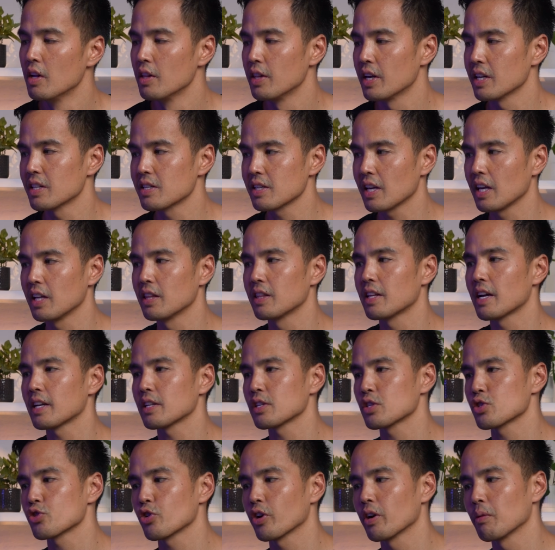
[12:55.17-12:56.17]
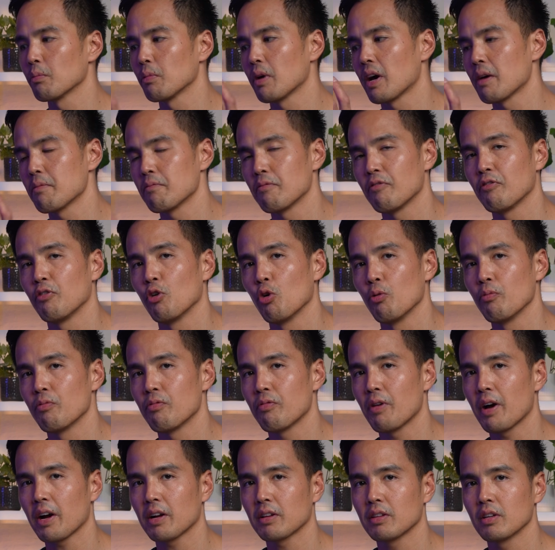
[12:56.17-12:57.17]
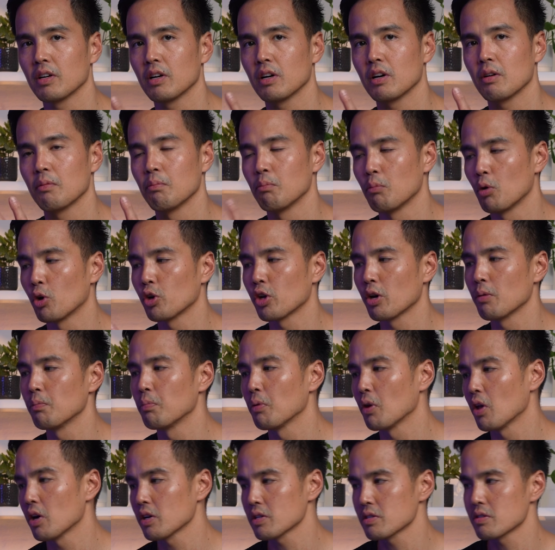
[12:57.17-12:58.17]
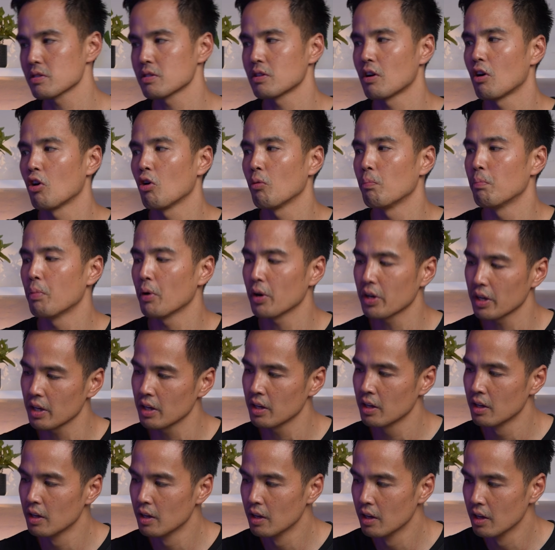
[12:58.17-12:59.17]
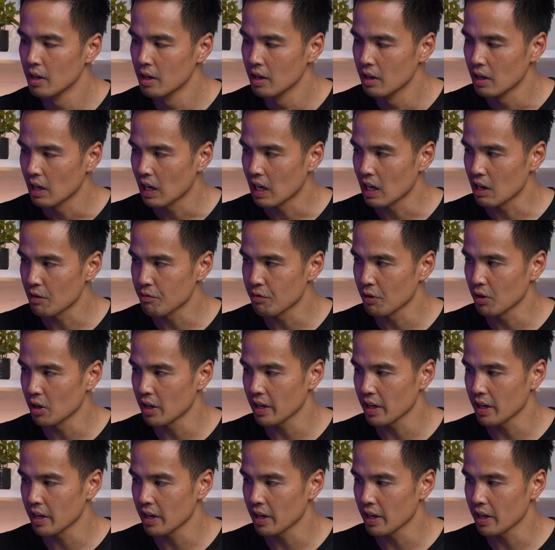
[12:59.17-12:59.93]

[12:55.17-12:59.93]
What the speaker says: that's in that streamlined form factor monoblock style body. And I feel